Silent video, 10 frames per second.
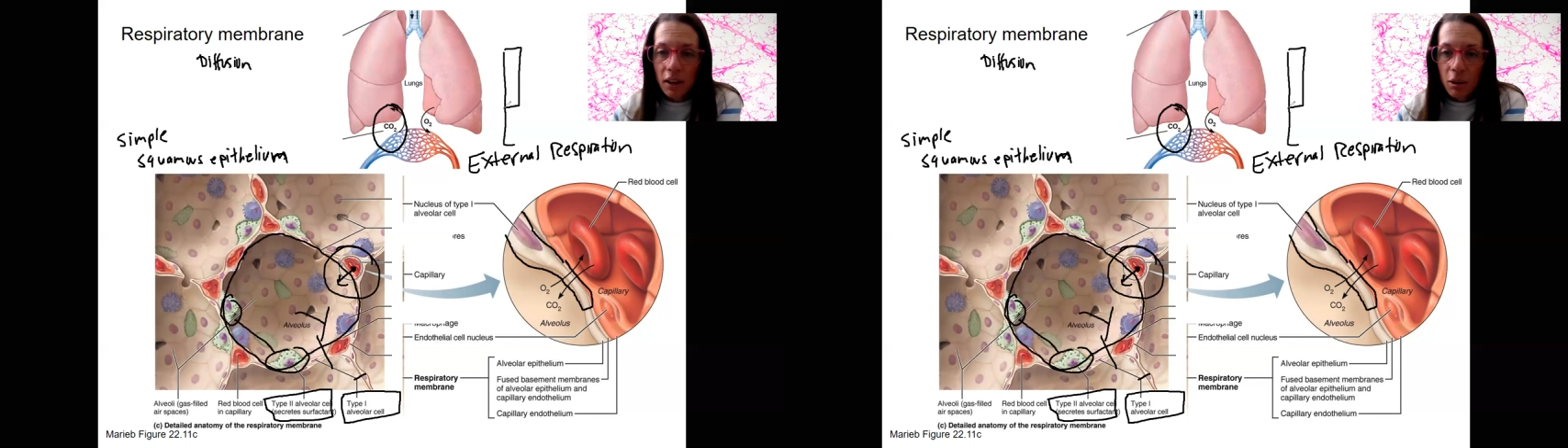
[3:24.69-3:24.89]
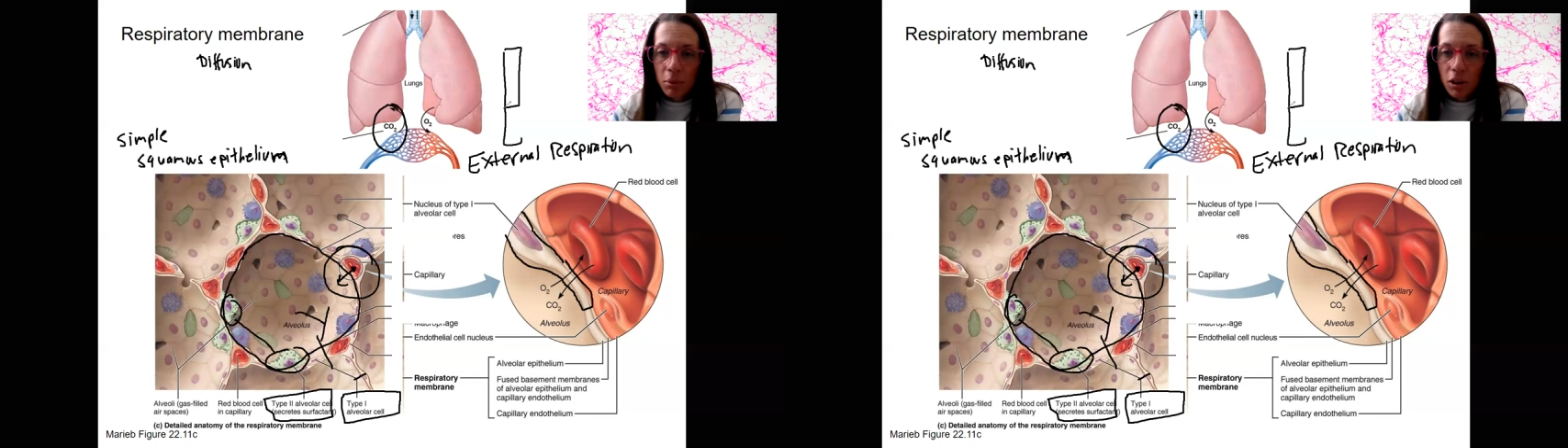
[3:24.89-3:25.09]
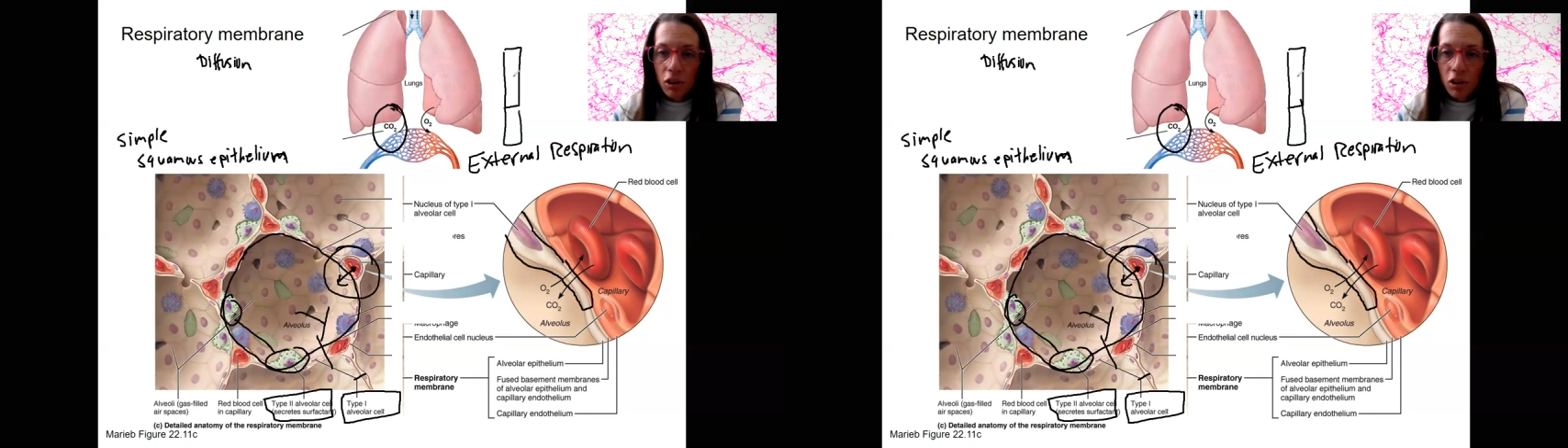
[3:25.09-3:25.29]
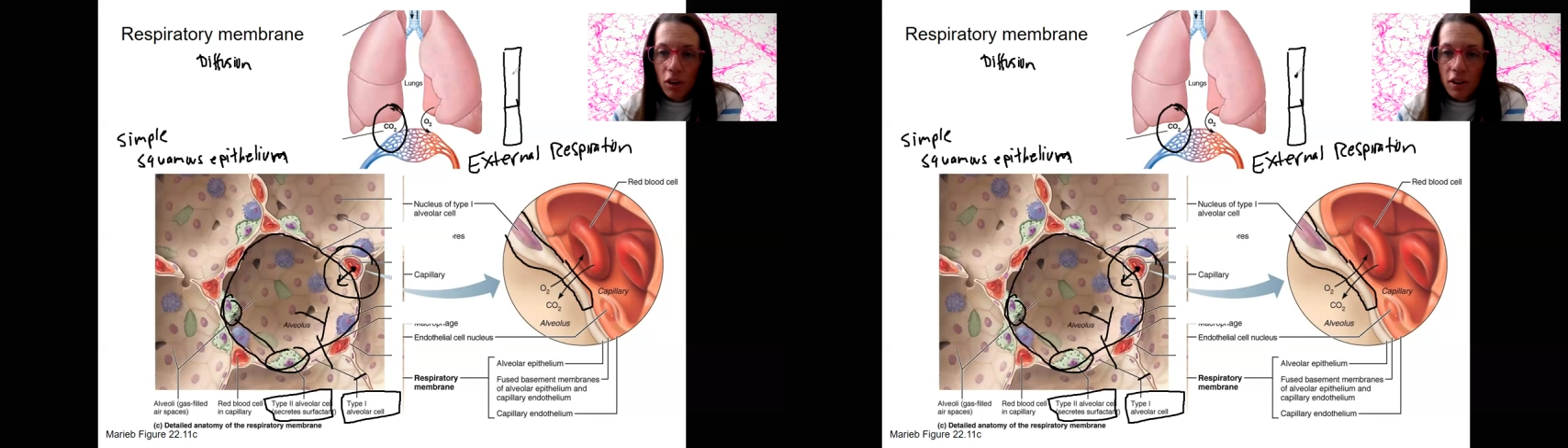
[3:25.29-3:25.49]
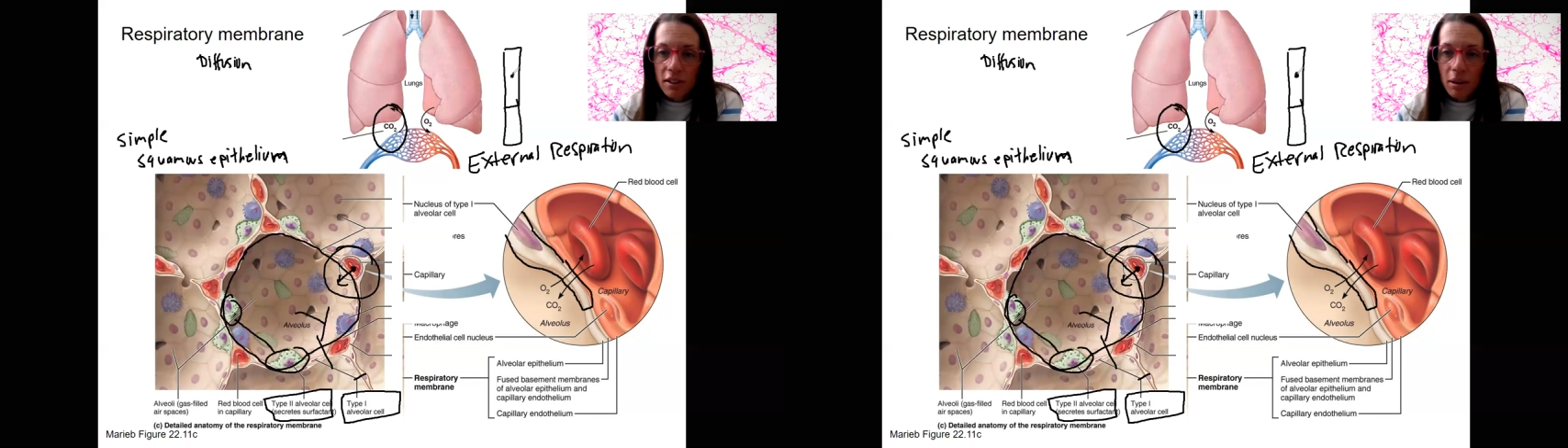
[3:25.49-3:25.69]
Here, I'm going to
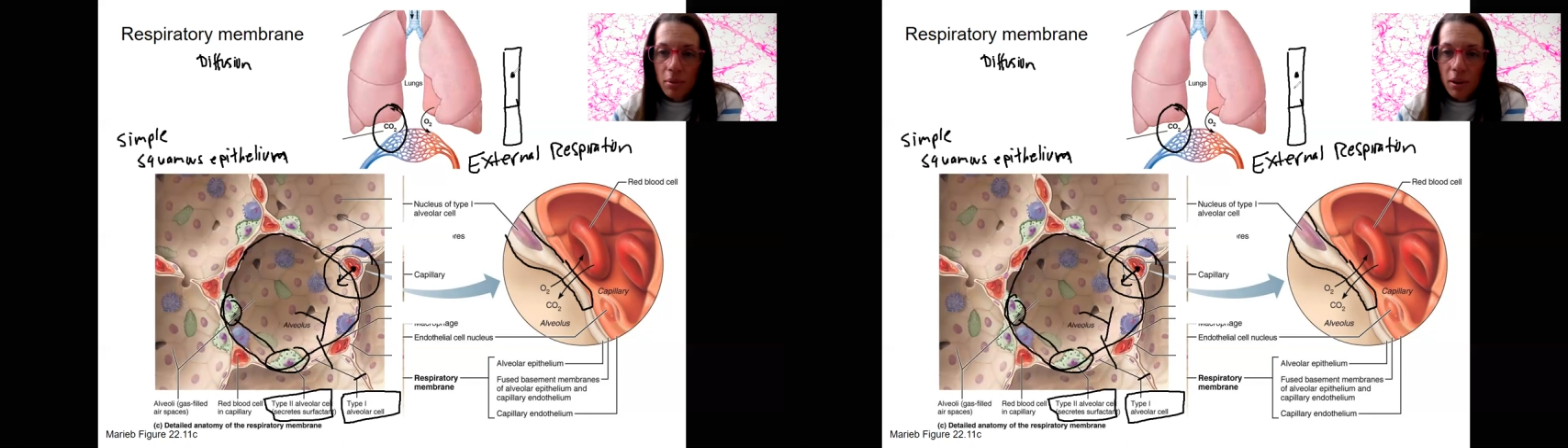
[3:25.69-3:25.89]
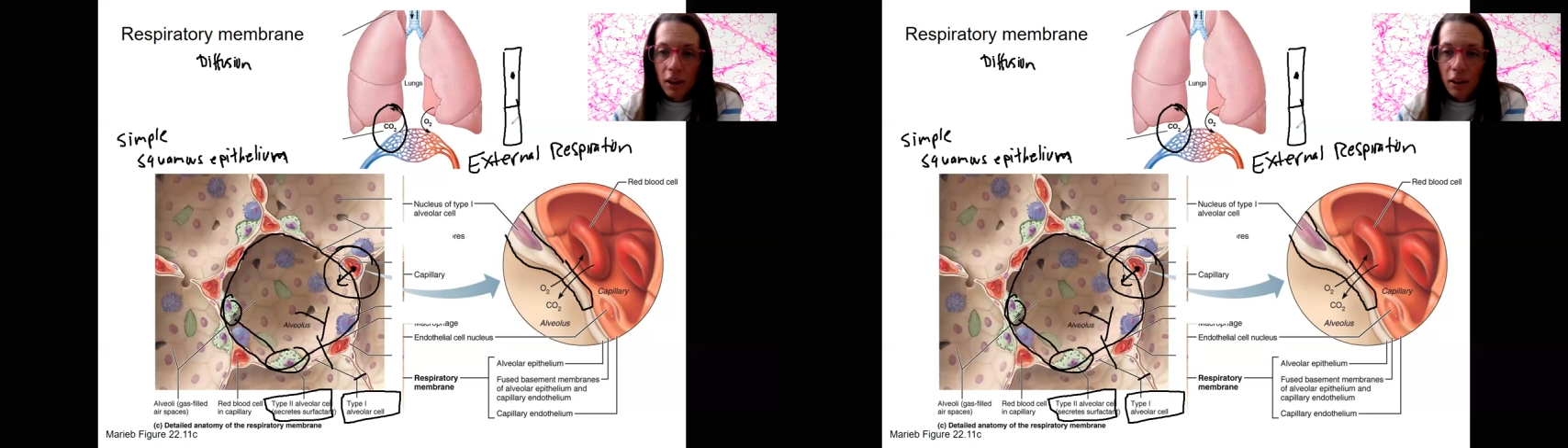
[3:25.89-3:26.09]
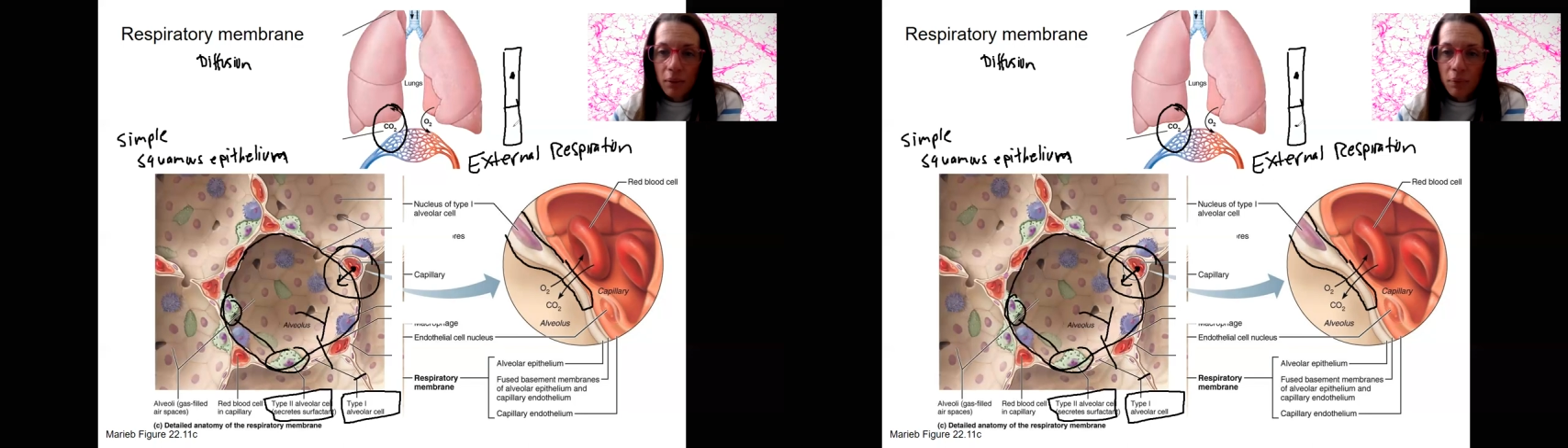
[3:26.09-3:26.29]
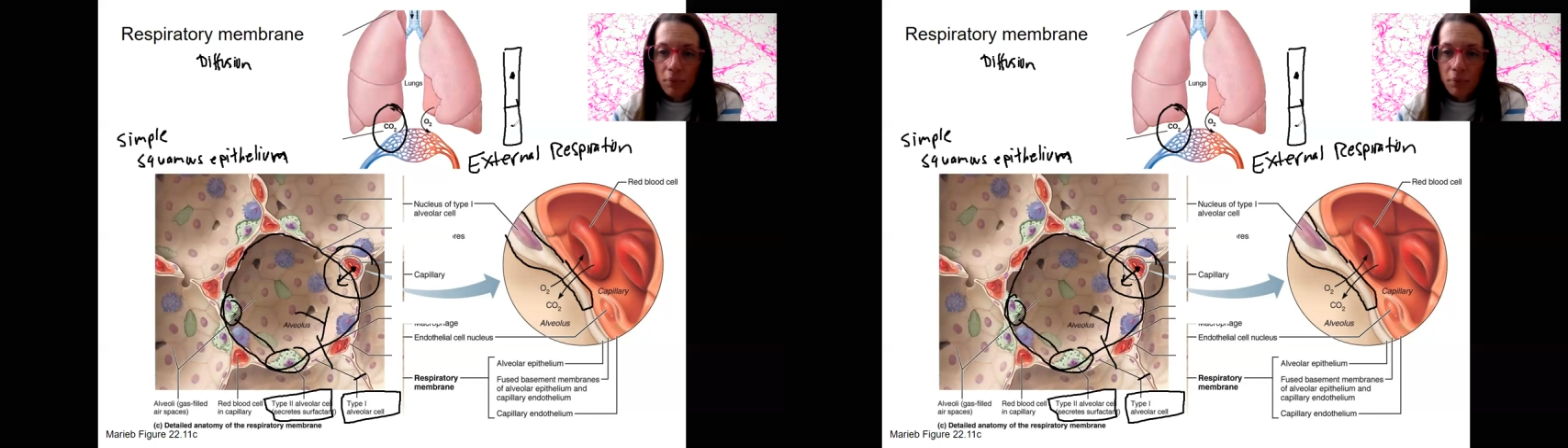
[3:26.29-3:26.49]
draw the same thing.